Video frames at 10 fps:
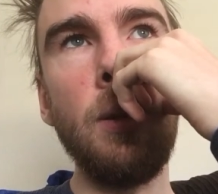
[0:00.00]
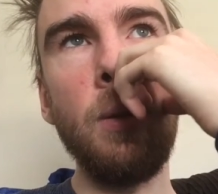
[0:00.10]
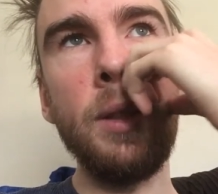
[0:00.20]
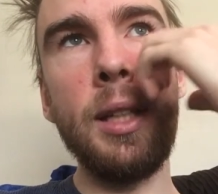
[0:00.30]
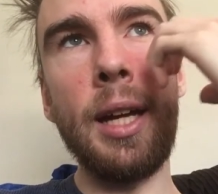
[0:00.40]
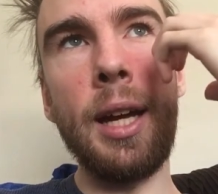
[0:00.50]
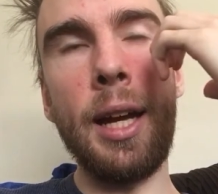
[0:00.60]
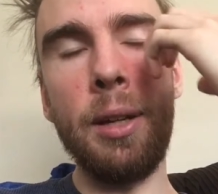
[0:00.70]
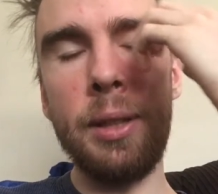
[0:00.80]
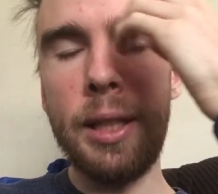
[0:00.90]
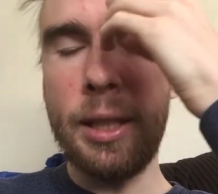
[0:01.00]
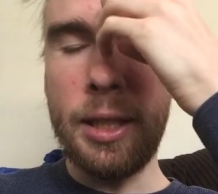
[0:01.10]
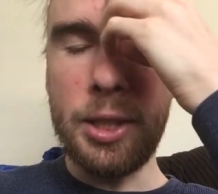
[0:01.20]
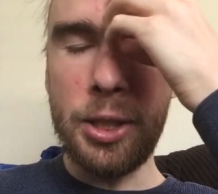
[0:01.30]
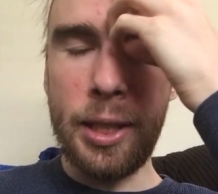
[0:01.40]
only I only get
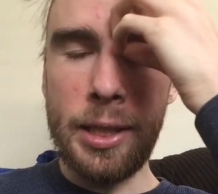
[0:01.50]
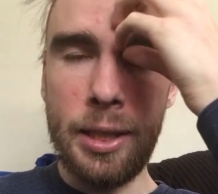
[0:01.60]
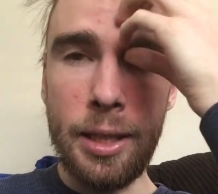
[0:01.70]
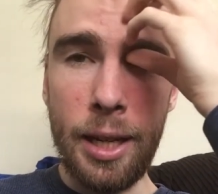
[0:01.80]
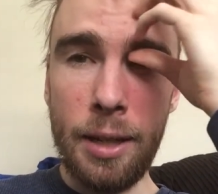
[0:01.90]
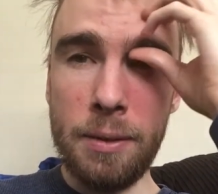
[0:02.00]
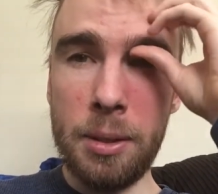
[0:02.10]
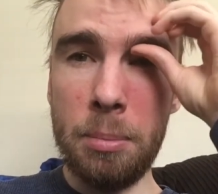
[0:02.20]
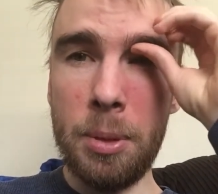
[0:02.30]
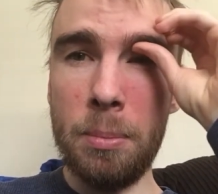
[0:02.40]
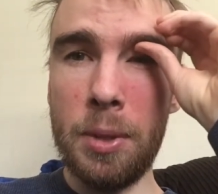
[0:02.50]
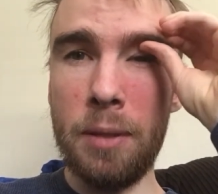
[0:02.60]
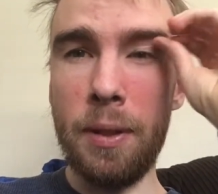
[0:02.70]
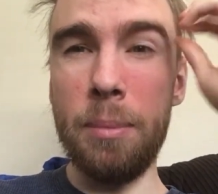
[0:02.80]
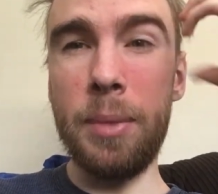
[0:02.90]
these crazy die off symptoms
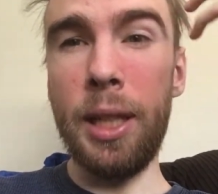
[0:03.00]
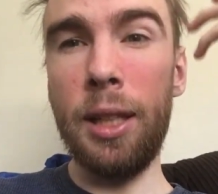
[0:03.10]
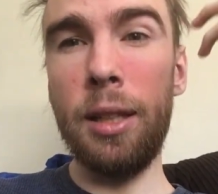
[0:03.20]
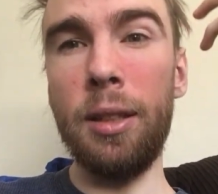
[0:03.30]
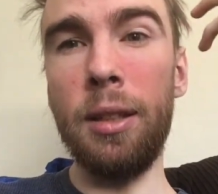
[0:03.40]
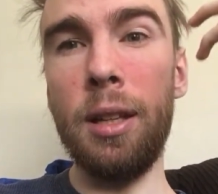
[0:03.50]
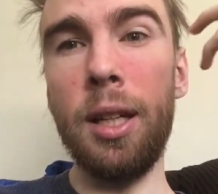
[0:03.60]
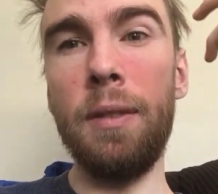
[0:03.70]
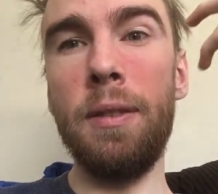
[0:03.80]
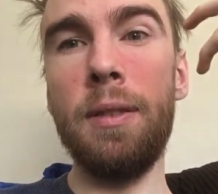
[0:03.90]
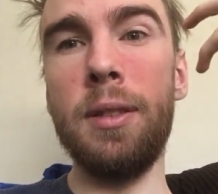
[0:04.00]
if I'm taking a lot of